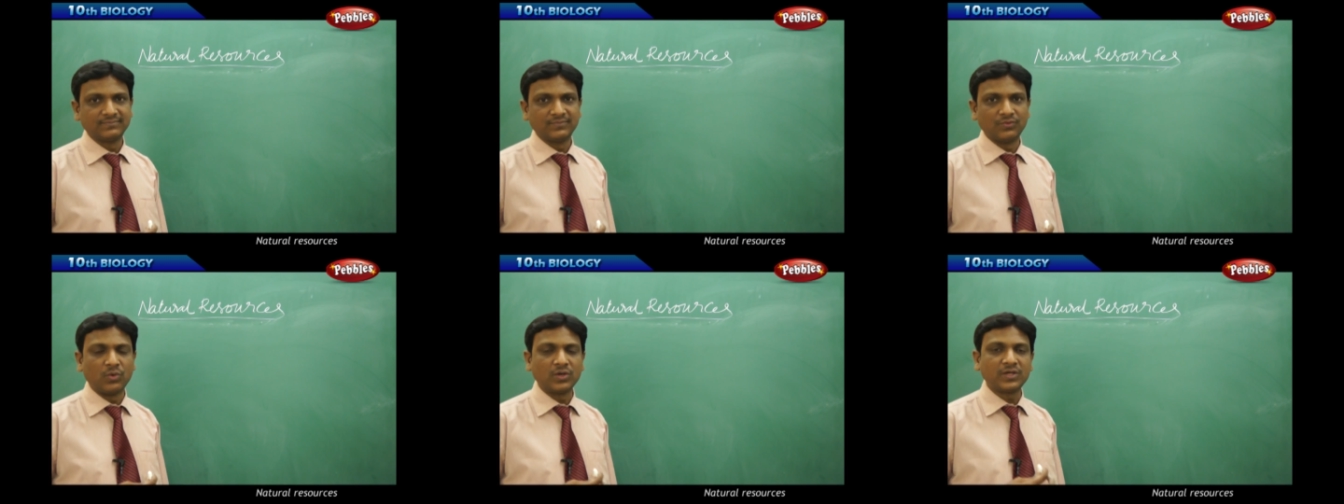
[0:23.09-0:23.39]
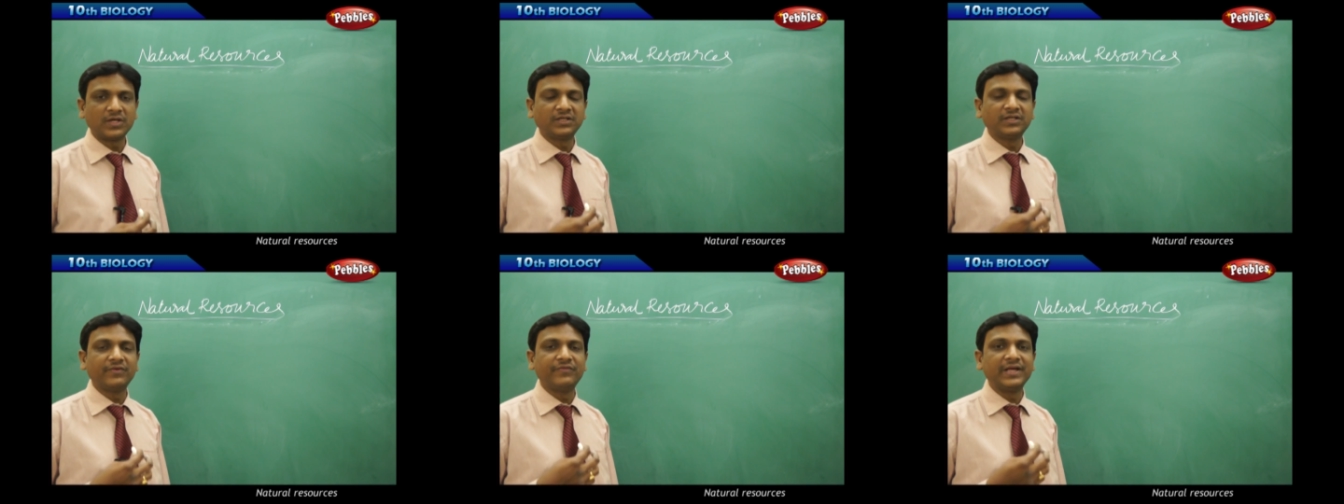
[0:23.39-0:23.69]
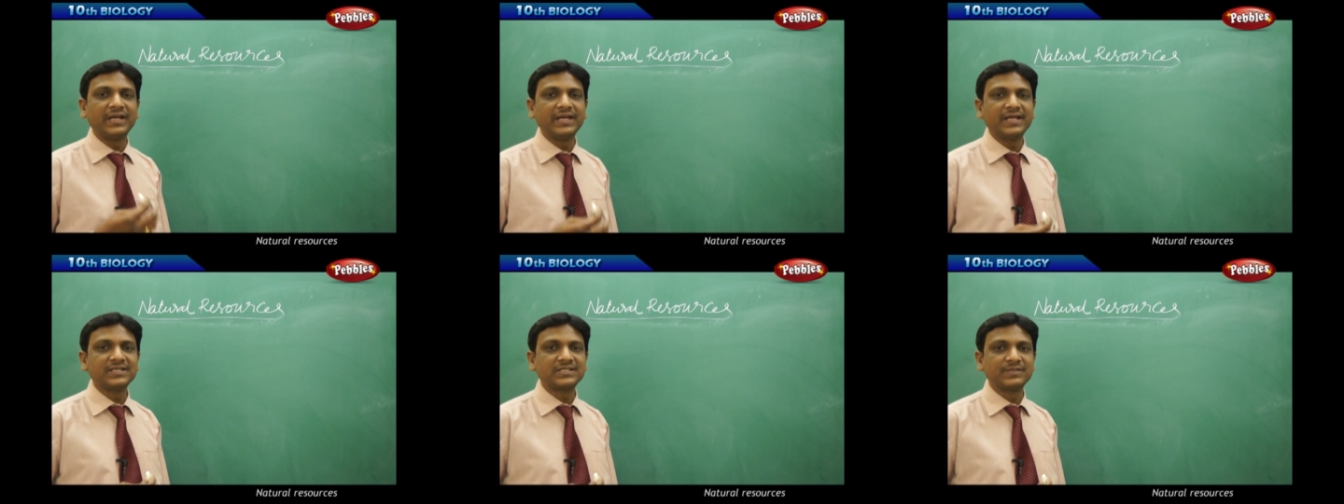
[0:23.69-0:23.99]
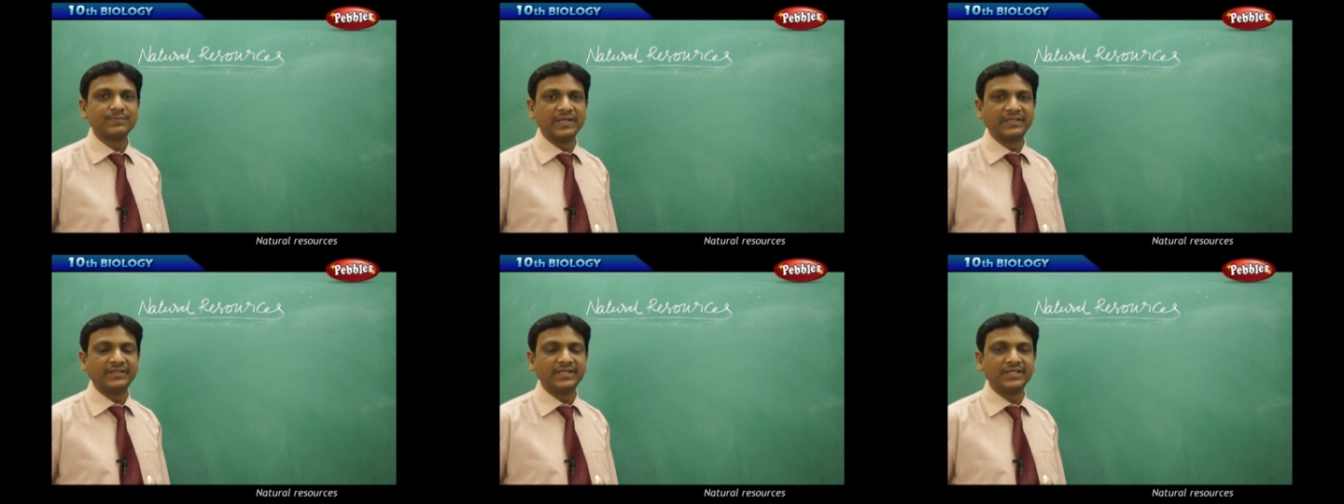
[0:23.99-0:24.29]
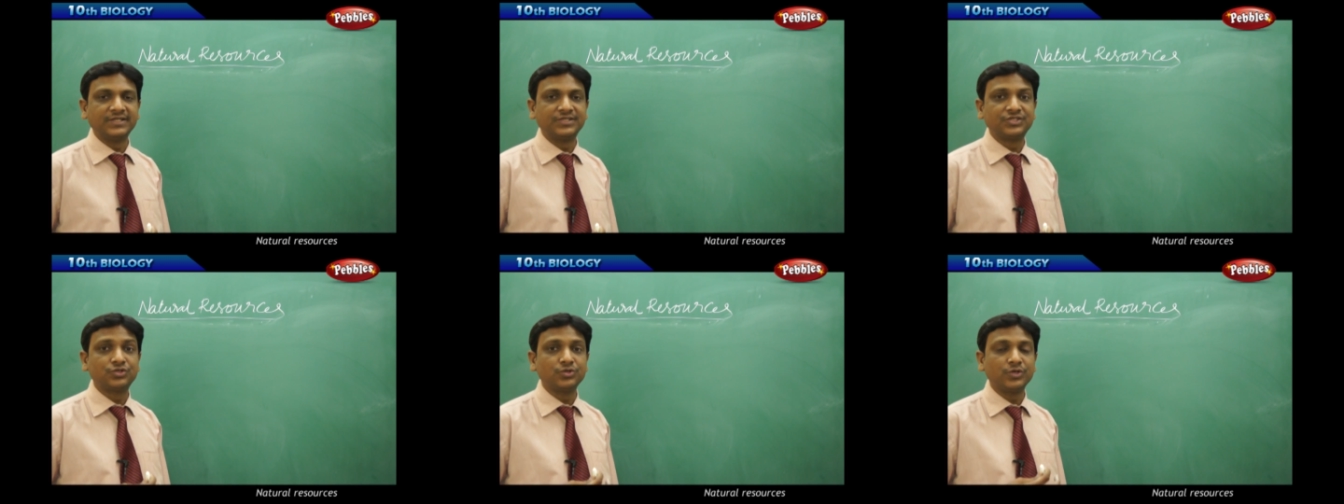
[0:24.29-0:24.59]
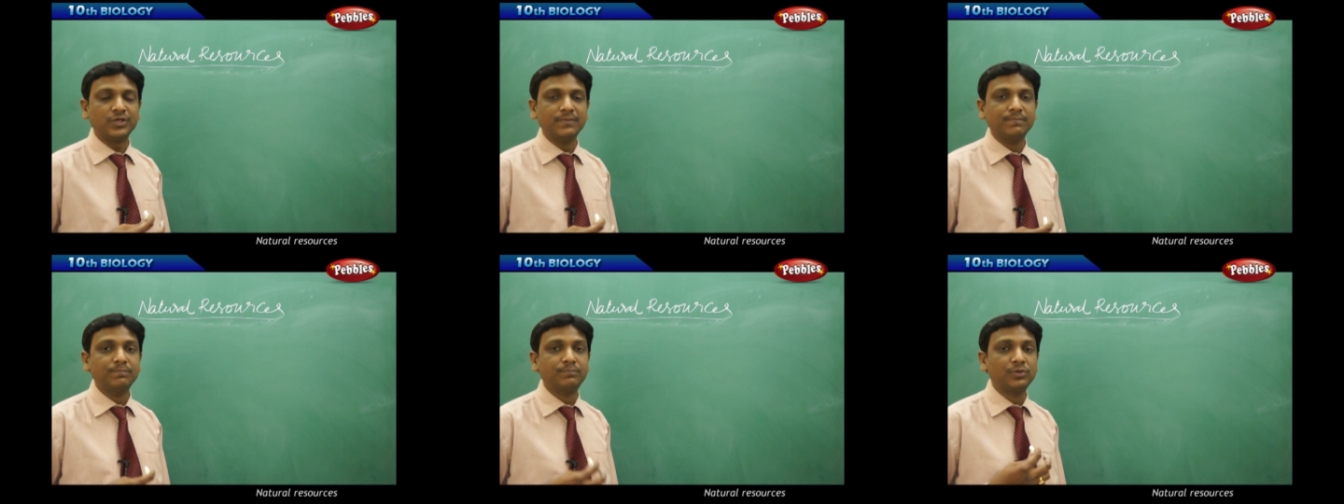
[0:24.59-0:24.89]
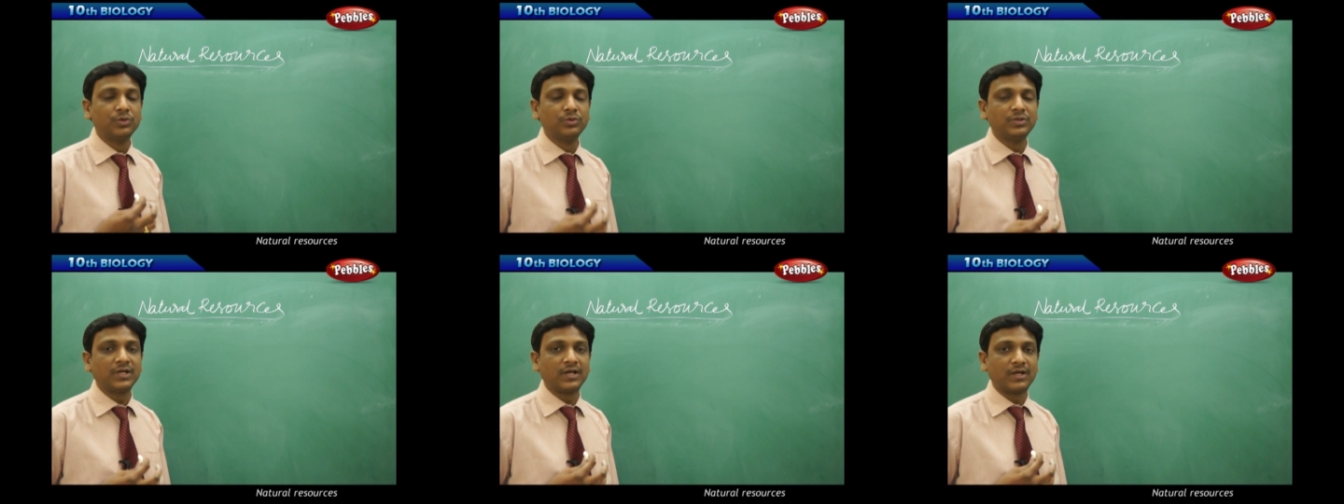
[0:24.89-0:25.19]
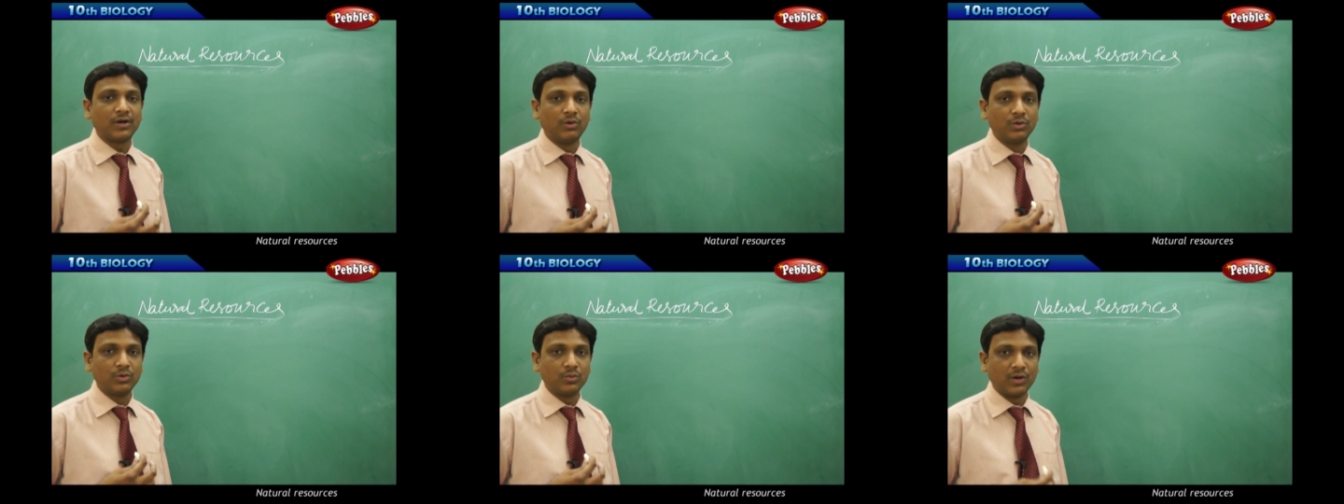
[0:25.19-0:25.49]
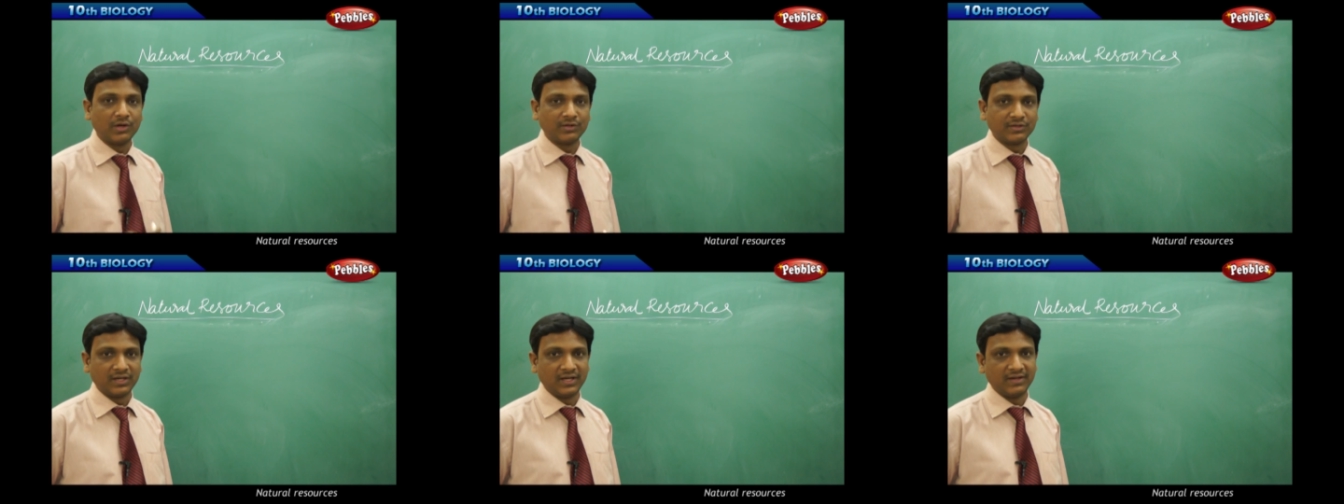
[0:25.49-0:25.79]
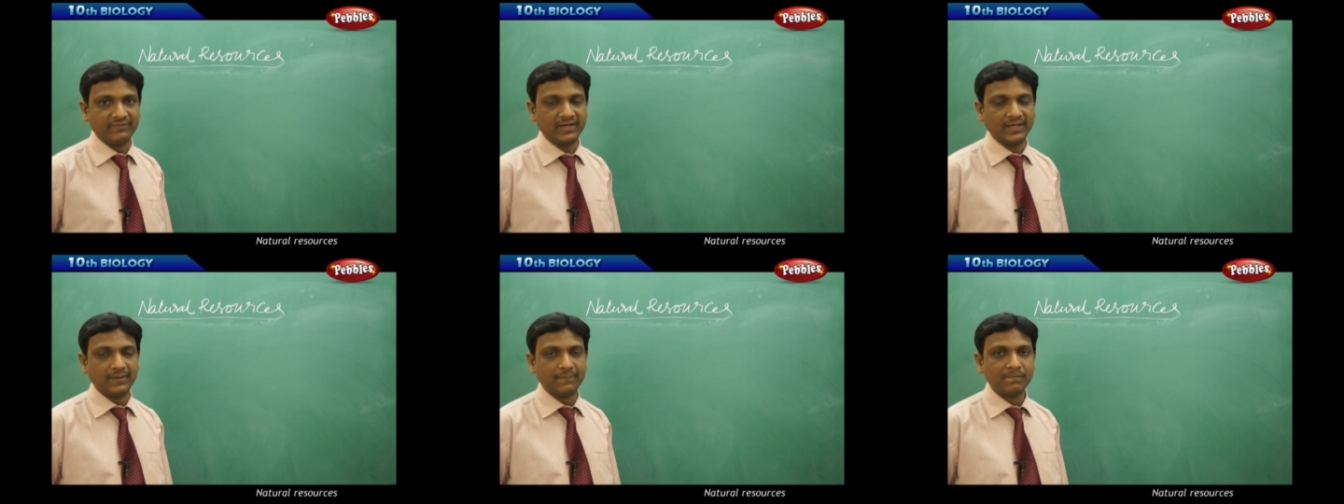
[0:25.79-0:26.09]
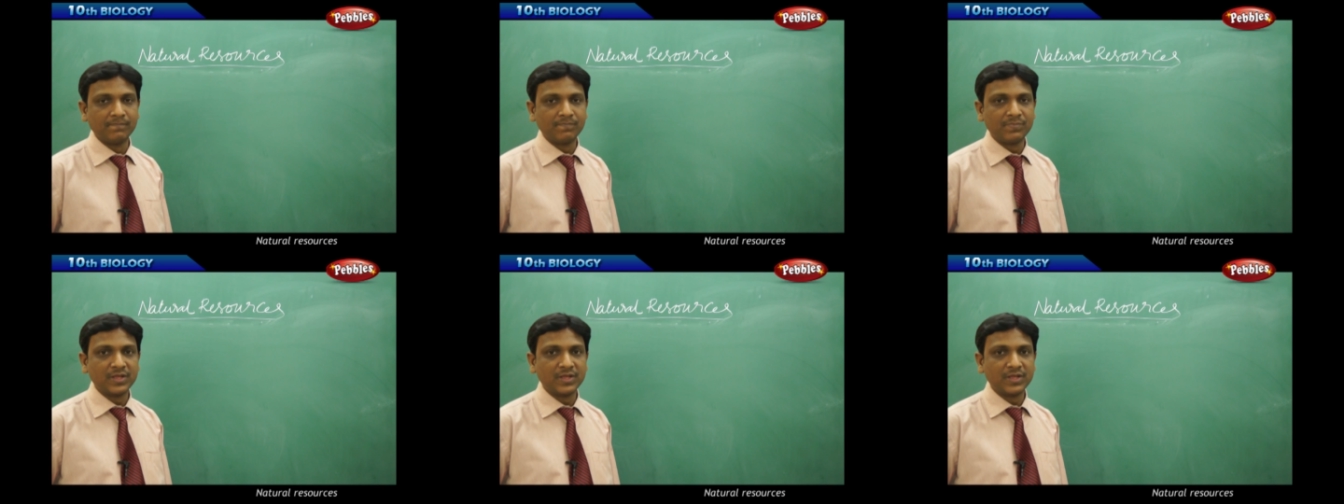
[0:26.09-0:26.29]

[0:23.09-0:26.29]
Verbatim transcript: What are the various methods to improve the groundwater level,